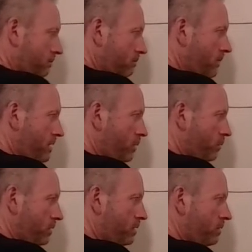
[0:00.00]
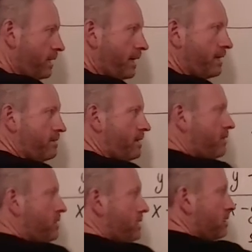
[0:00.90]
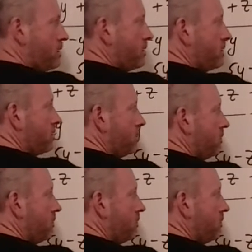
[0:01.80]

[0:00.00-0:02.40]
is equal to -7/6